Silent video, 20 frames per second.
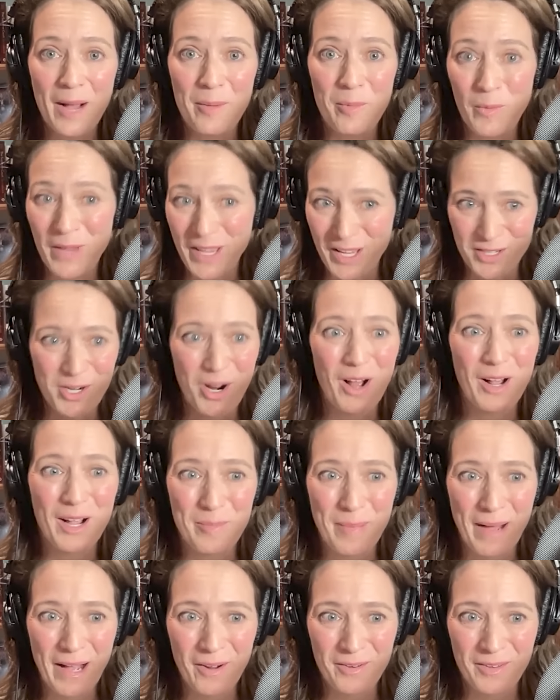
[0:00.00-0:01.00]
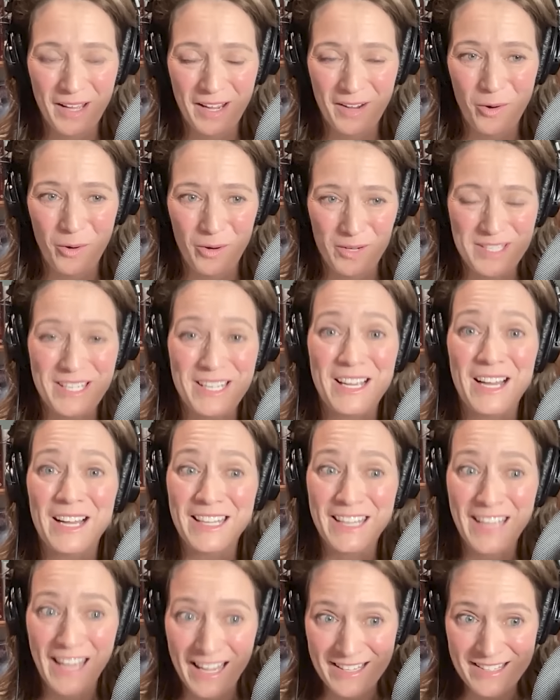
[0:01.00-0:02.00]
We can talk about the court's
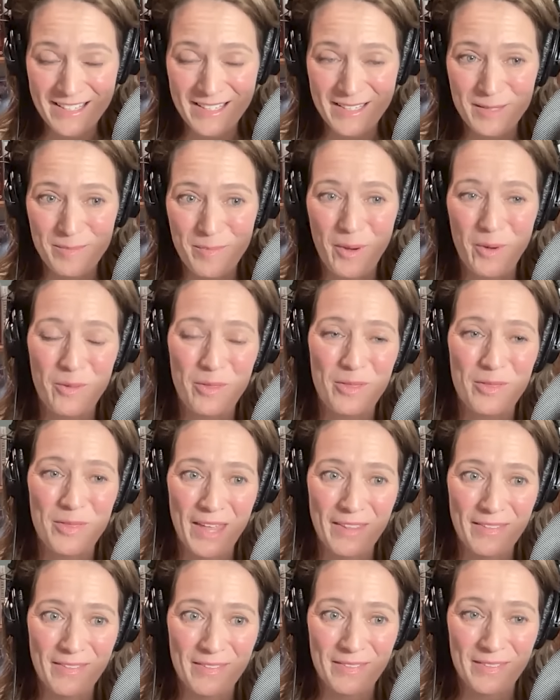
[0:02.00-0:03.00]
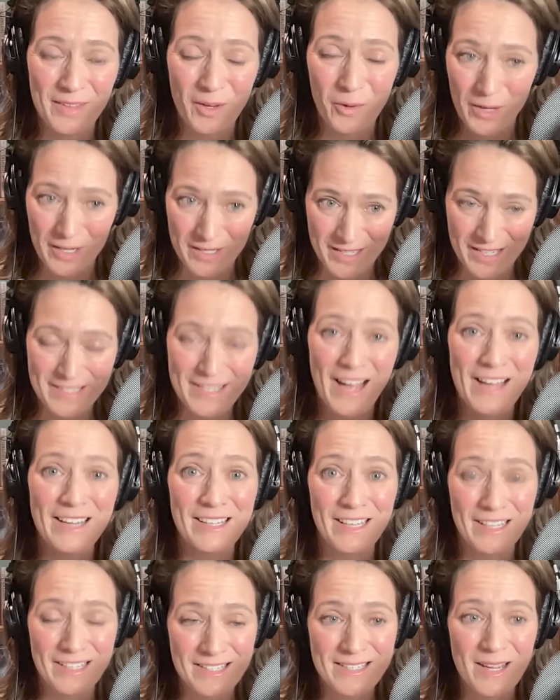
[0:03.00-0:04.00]
gun cases, both that the court has
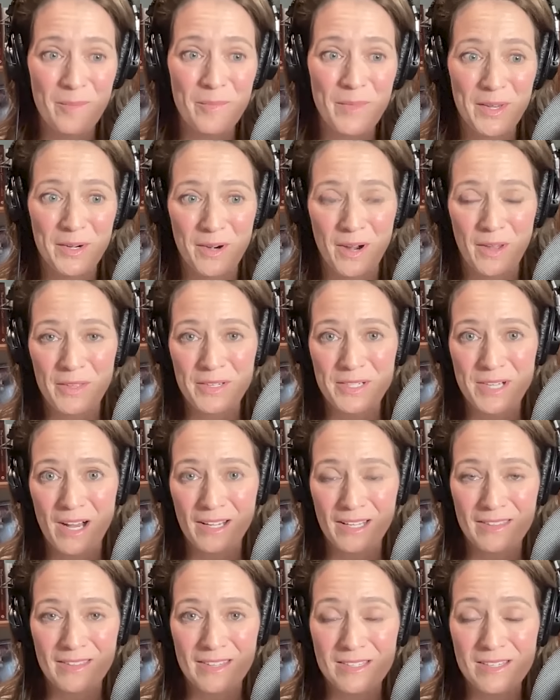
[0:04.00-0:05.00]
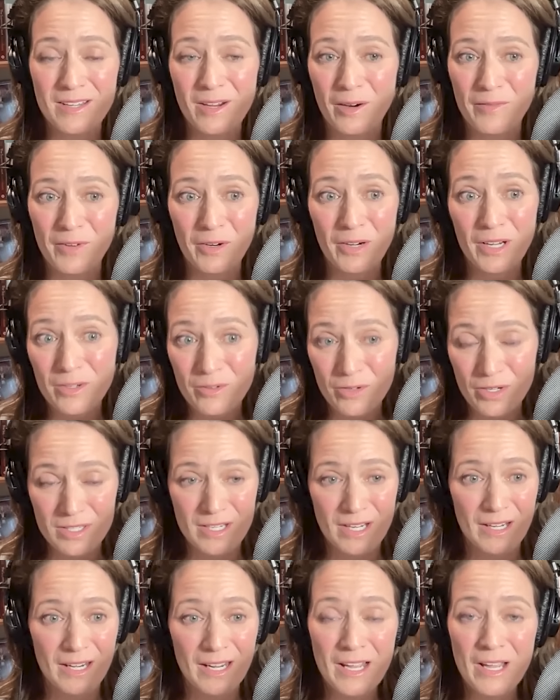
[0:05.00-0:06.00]
decided and some that are on the docket this year. If you're
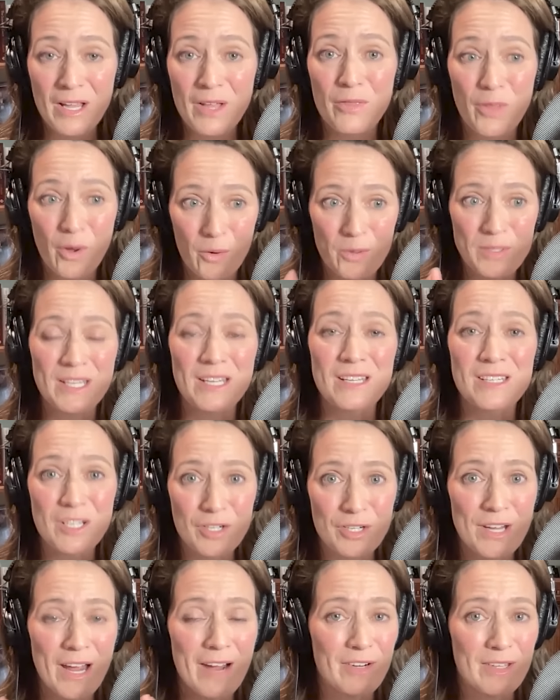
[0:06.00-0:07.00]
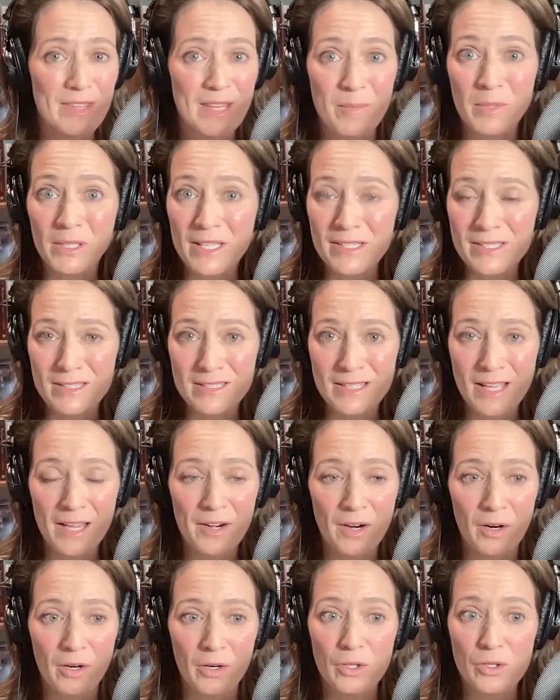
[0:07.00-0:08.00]
interested, those, in addition to everything Melissa said,
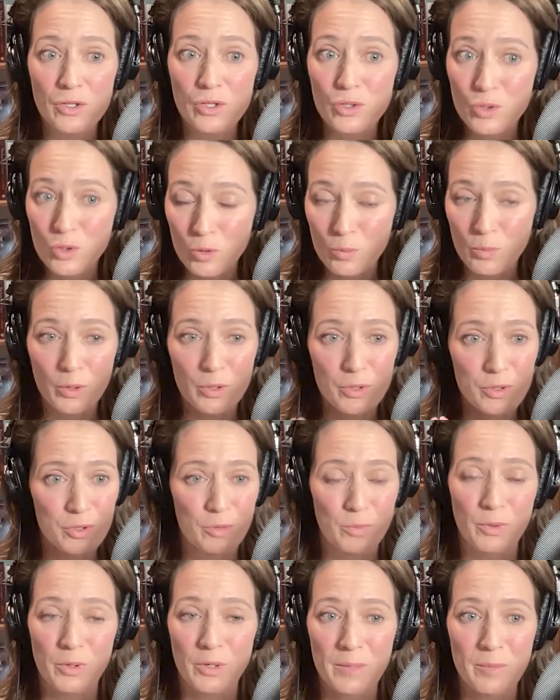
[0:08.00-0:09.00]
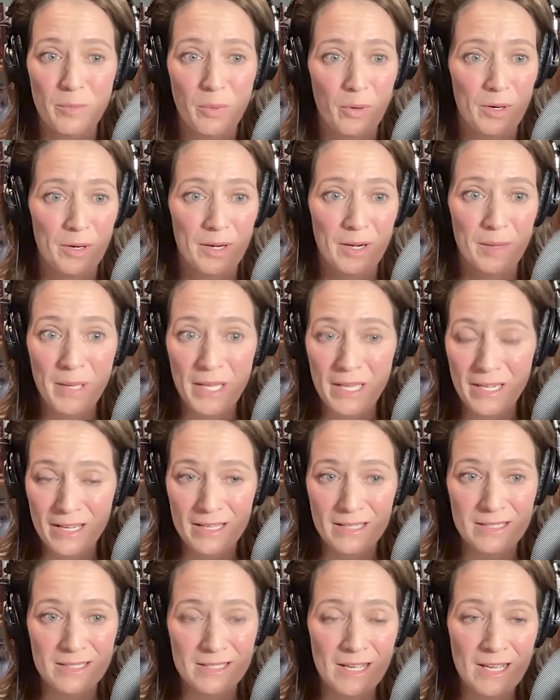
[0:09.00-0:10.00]
are super, super important
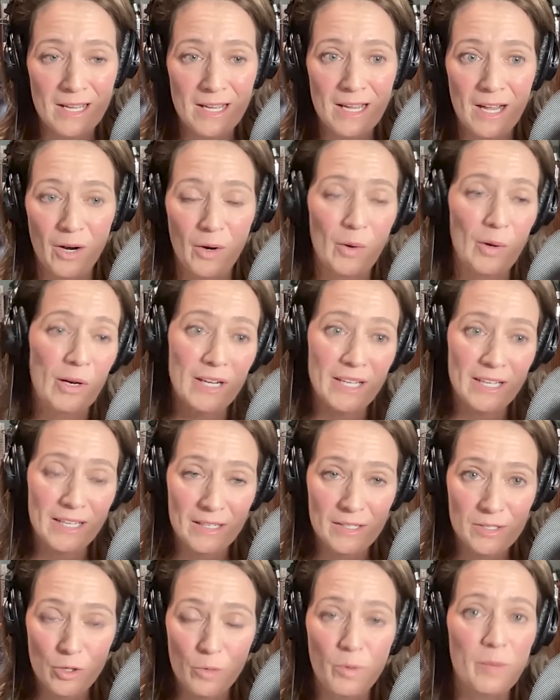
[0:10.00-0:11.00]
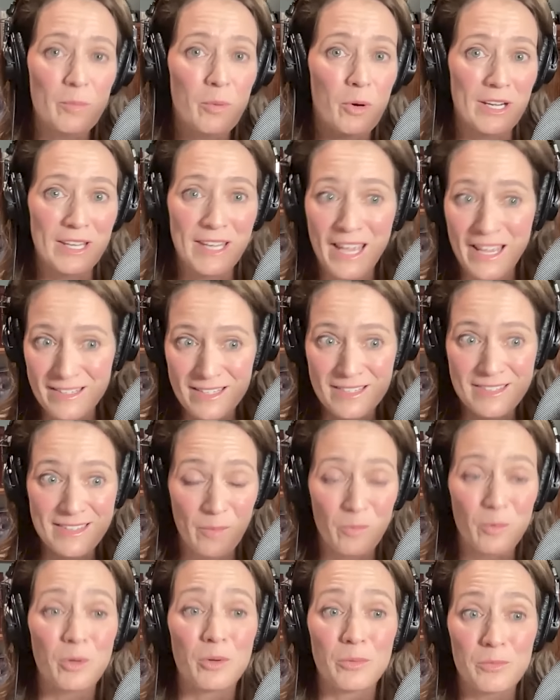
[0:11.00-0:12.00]
opinions or super important cases
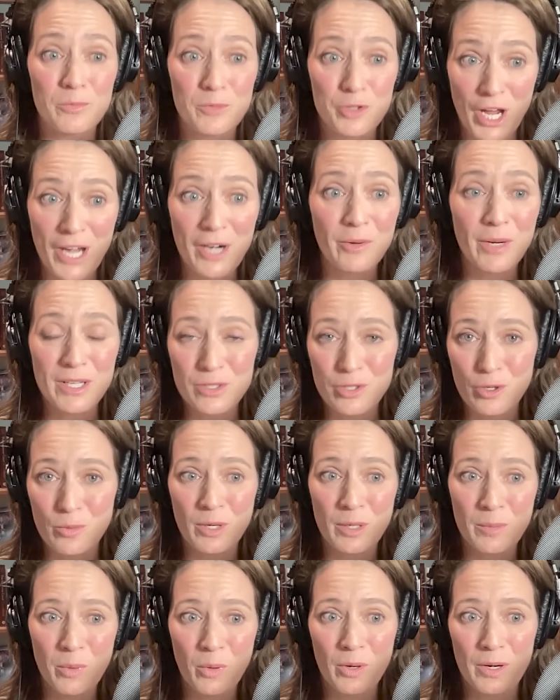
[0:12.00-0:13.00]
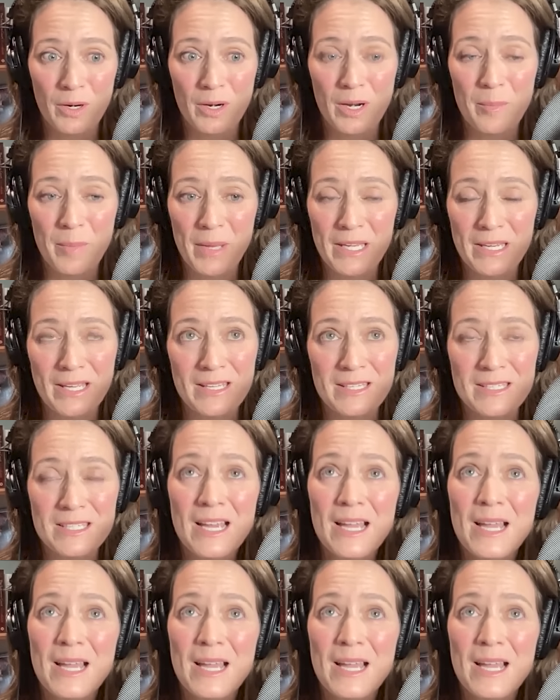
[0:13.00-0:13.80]
that will generate super important opinions.